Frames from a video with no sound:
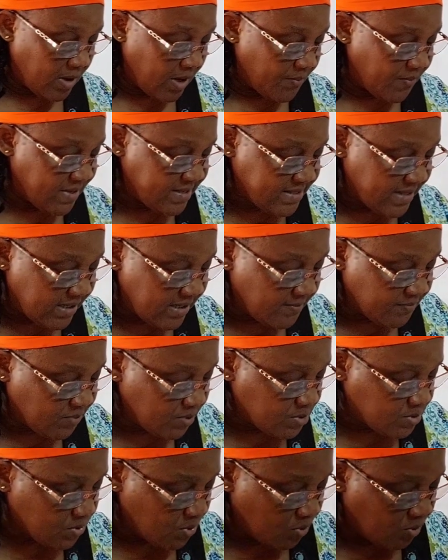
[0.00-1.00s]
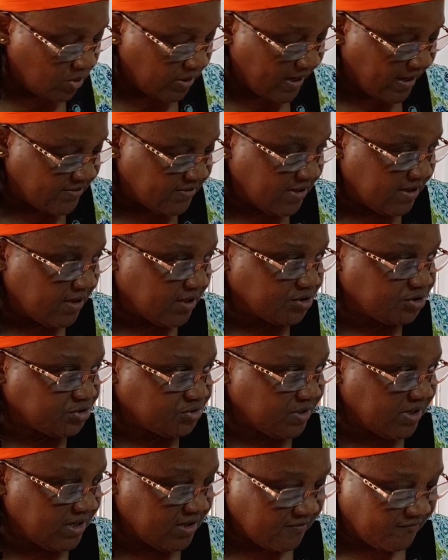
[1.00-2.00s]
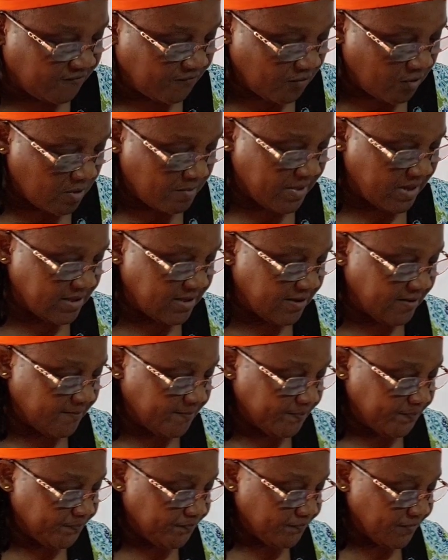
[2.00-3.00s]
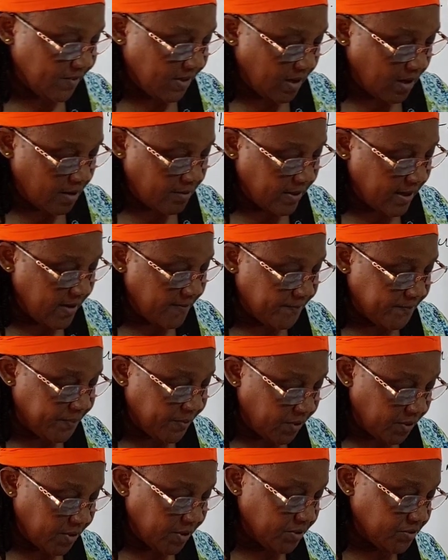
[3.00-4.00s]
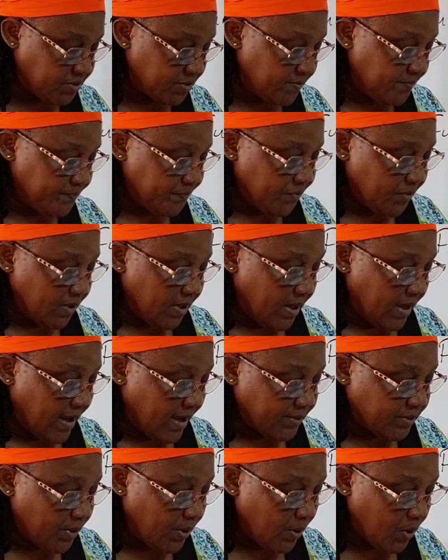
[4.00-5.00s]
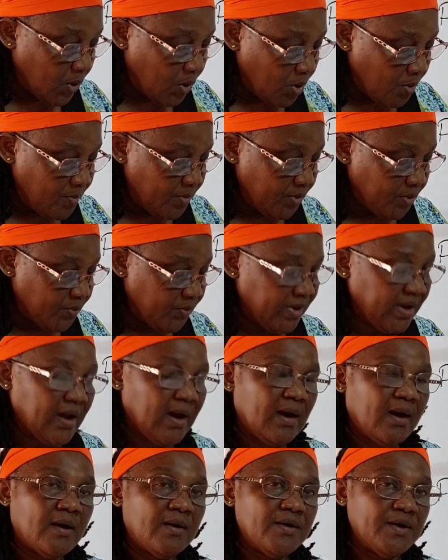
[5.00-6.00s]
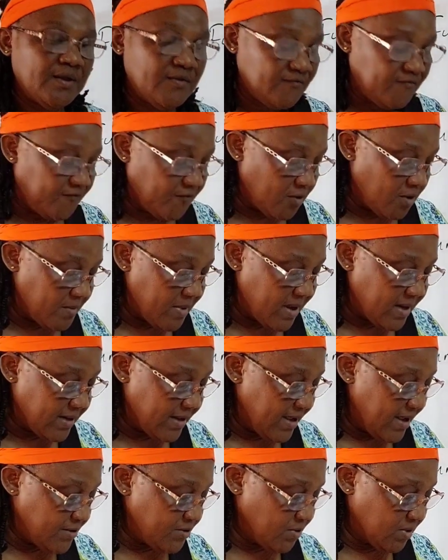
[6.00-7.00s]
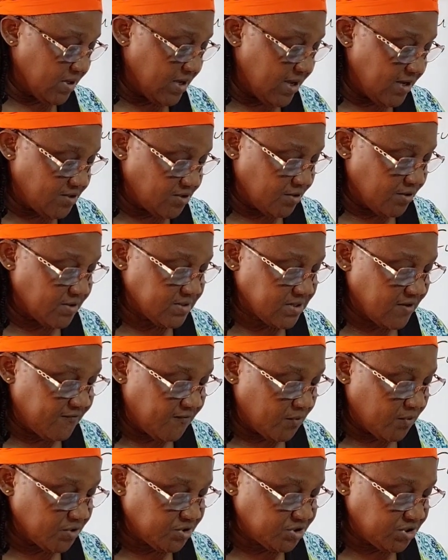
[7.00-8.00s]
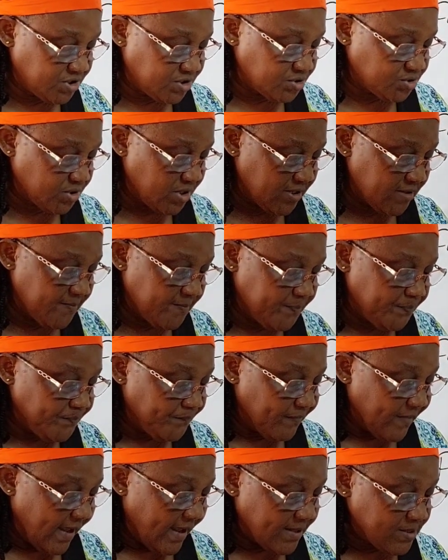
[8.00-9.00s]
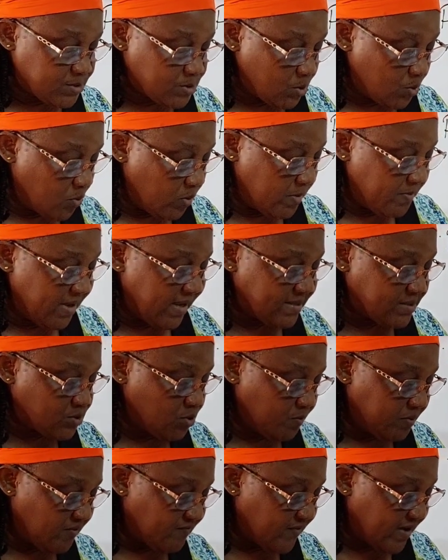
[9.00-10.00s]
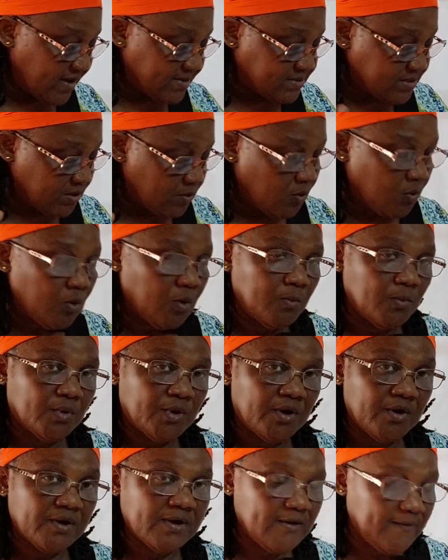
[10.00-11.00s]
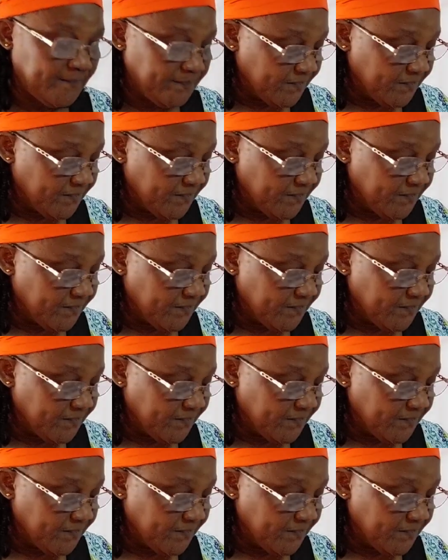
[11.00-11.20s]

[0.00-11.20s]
we send them to school and they are trained formally, all right? But at home, we are informal educators of our children. And so we may supervise their homework,